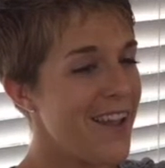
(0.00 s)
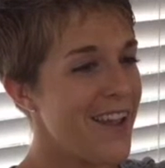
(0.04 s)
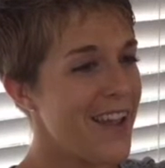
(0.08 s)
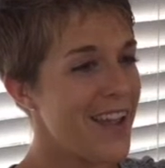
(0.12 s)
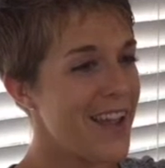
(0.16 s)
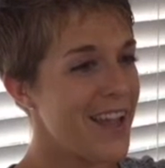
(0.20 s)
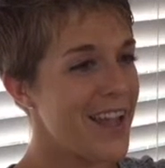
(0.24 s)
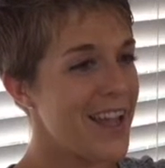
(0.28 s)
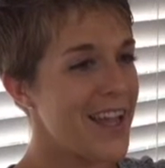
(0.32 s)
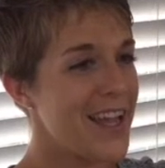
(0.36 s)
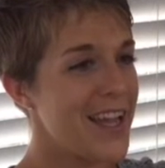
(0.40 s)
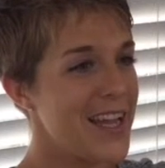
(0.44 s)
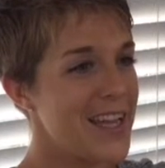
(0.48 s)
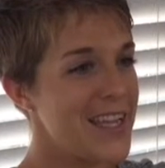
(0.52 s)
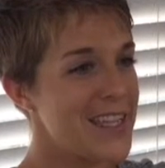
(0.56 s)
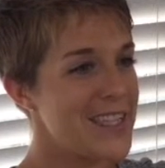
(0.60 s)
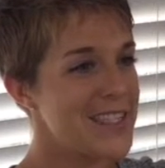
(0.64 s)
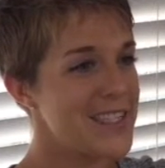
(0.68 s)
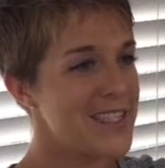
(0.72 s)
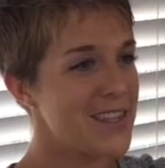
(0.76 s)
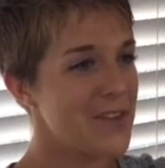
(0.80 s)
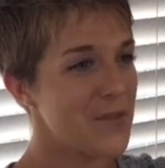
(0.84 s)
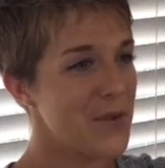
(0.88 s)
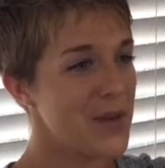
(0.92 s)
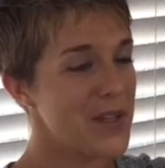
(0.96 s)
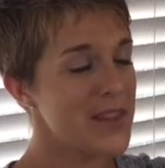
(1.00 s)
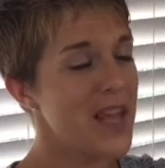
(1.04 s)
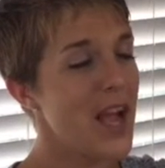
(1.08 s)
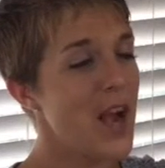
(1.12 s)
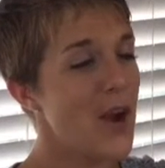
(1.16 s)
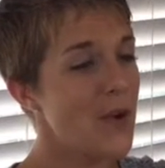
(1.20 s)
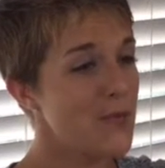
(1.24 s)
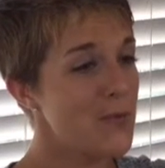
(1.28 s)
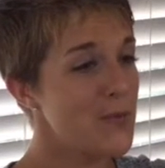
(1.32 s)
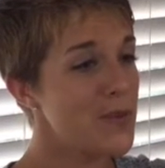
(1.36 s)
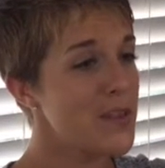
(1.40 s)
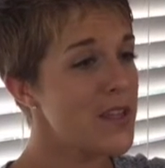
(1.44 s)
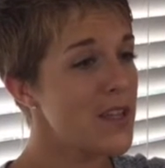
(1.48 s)
And what
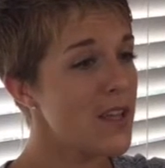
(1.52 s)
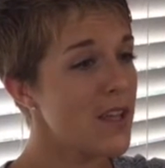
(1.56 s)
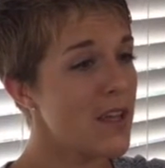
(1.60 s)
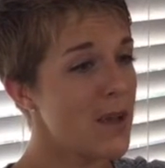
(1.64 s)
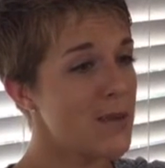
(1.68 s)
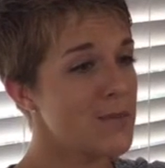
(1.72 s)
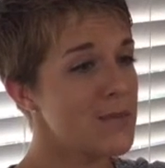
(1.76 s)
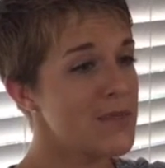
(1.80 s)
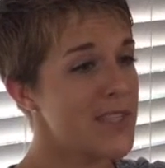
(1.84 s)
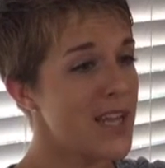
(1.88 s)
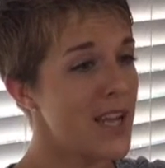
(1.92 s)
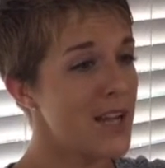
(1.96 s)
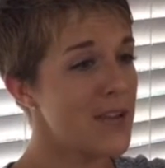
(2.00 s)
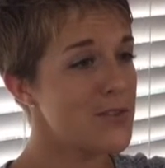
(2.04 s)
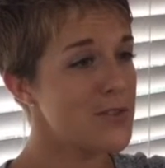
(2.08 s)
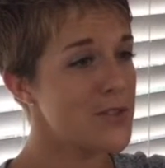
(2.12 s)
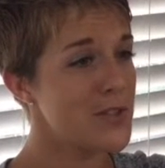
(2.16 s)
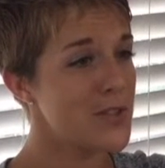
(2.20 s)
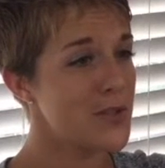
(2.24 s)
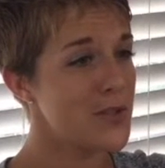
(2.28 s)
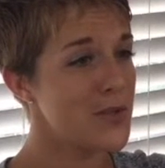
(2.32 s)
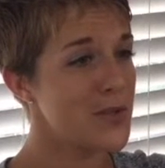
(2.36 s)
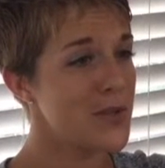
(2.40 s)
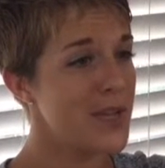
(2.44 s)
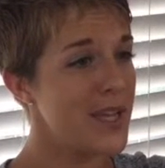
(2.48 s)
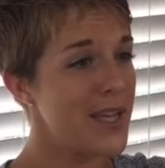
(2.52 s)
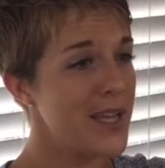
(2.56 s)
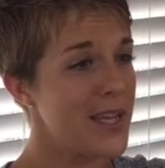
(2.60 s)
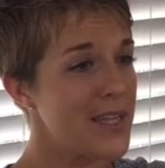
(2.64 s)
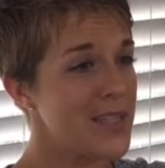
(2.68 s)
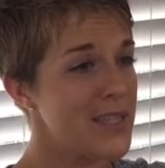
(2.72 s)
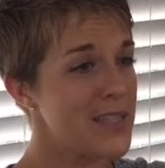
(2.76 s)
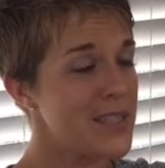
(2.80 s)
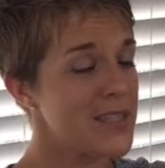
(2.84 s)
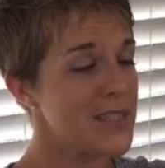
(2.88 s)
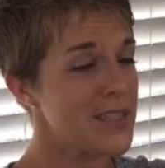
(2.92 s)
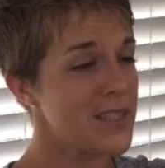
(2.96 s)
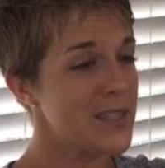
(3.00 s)
that really comes down to
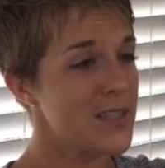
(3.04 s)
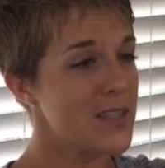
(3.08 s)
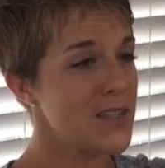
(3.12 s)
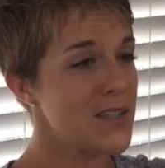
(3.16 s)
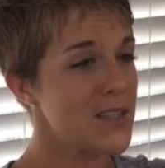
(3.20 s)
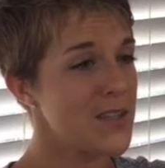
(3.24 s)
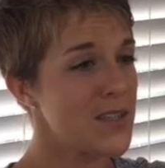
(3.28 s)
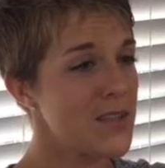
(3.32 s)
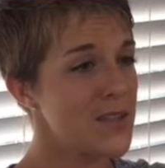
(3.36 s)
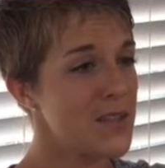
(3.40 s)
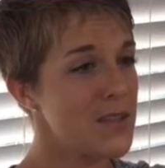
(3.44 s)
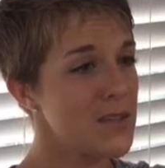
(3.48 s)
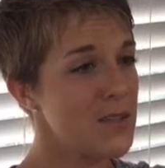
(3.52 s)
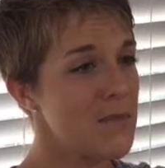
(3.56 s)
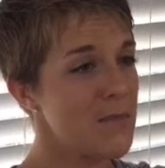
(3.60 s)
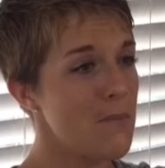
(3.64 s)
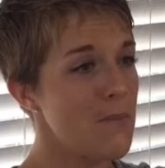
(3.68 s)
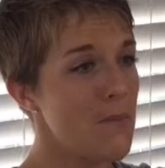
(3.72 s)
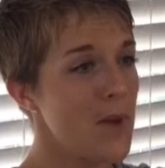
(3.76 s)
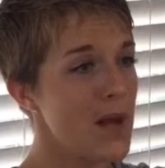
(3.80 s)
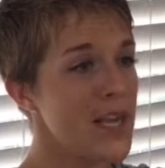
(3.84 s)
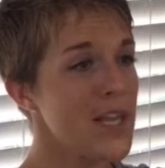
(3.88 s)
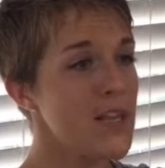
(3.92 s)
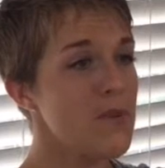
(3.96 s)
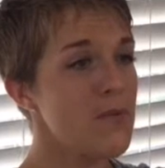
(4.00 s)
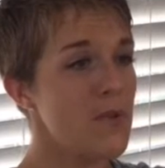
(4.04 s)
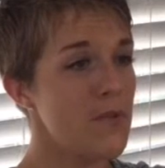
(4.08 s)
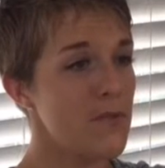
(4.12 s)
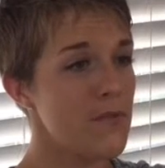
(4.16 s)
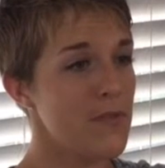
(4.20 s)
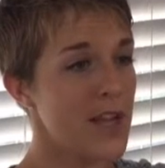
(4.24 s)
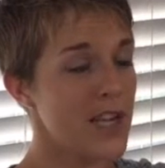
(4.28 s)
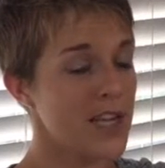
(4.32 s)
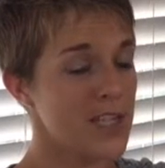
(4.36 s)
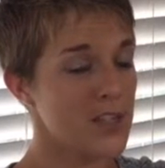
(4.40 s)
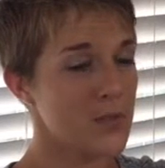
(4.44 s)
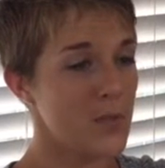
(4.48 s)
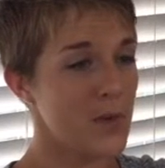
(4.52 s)
is money
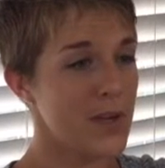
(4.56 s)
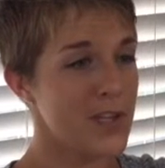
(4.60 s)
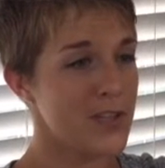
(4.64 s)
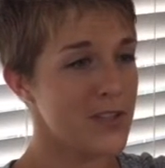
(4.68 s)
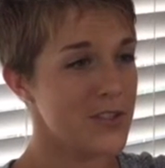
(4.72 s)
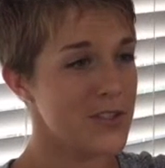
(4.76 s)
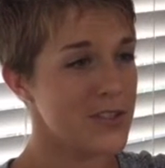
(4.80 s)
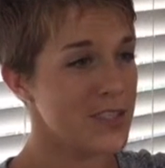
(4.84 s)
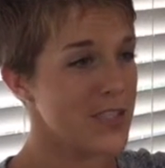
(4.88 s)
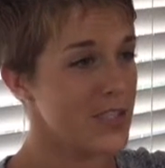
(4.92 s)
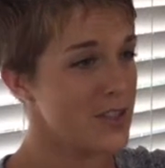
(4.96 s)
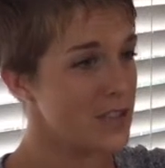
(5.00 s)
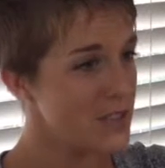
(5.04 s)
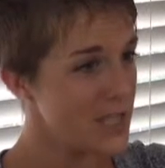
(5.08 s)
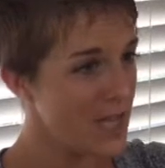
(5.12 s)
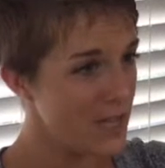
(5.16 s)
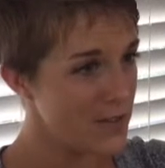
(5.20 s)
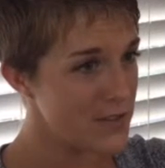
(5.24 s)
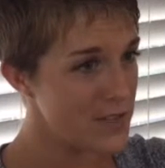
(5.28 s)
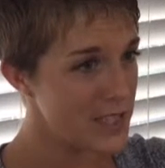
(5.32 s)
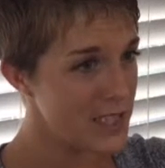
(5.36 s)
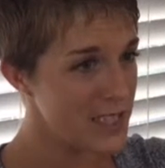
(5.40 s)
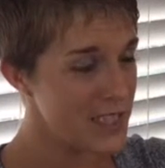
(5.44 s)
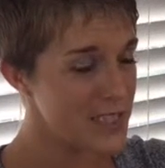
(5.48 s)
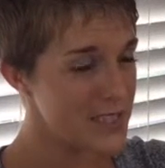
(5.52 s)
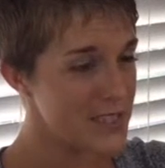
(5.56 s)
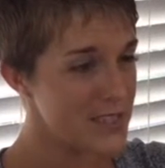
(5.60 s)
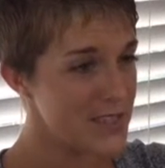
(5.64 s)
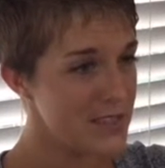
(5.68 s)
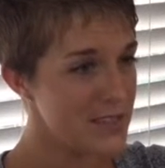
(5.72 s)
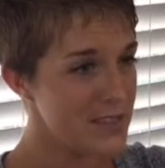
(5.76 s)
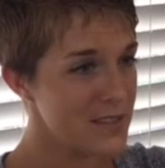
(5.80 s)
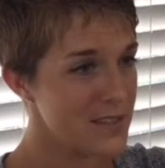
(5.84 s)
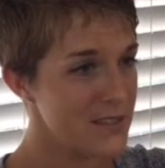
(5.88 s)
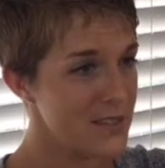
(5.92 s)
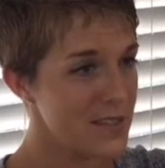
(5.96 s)
reflects what your skill level is.